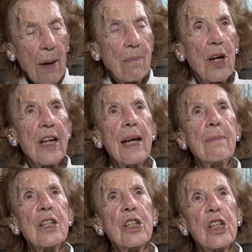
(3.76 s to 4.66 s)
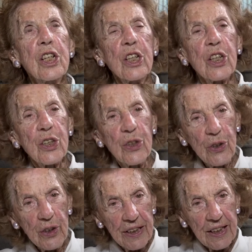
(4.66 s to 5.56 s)
My name is Sheelagh
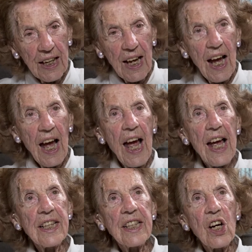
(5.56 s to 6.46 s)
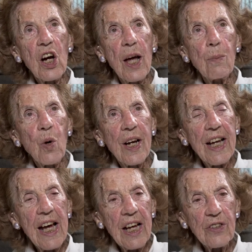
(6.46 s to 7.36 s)
Good and I am
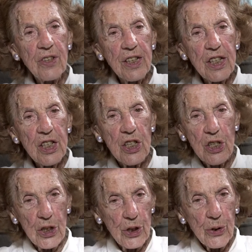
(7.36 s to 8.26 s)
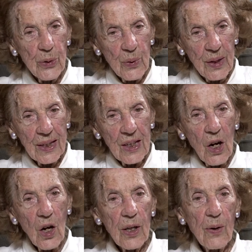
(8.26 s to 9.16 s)
102,
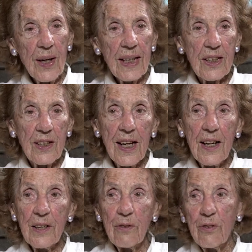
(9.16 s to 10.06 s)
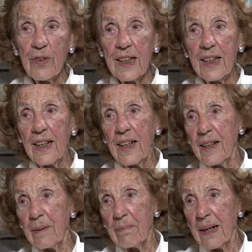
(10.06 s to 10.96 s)
although I actually only feel
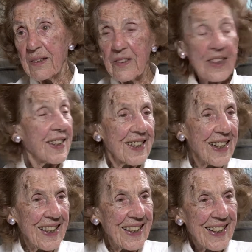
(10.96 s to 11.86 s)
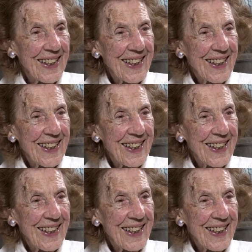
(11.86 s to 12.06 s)
about 60.